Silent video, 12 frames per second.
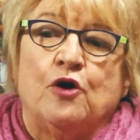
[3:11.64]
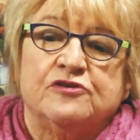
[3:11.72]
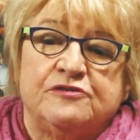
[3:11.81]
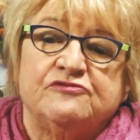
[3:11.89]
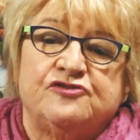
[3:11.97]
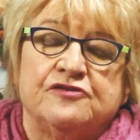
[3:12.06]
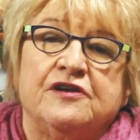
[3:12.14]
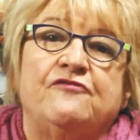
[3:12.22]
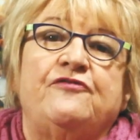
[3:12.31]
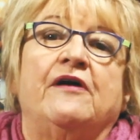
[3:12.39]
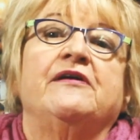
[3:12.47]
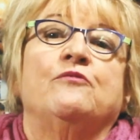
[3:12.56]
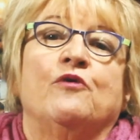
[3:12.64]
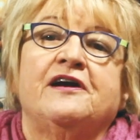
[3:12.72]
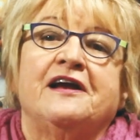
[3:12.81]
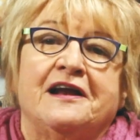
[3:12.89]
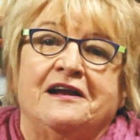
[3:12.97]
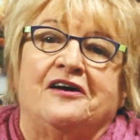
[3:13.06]
she was doing a very
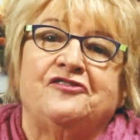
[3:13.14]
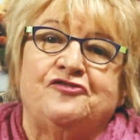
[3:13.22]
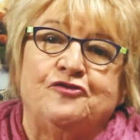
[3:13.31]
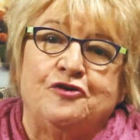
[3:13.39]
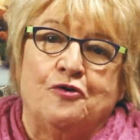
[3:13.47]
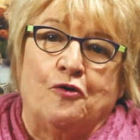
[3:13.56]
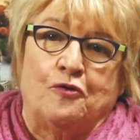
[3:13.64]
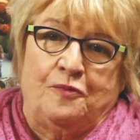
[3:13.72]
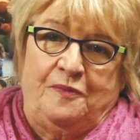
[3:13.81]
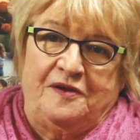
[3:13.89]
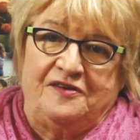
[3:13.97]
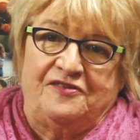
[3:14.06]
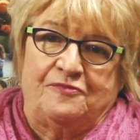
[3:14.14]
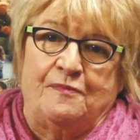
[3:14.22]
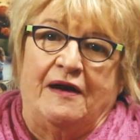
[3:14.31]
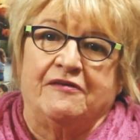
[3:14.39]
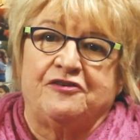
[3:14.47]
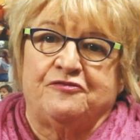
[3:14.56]
working class New York piece,
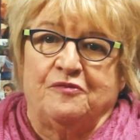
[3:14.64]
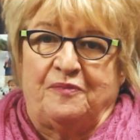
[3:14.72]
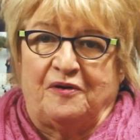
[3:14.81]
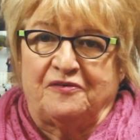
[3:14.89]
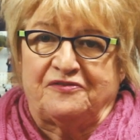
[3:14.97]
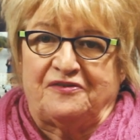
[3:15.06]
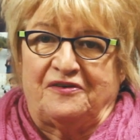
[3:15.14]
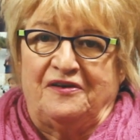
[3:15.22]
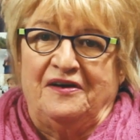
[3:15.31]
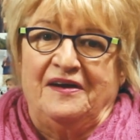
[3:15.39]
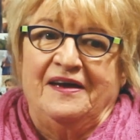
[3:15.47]
married to a boxer.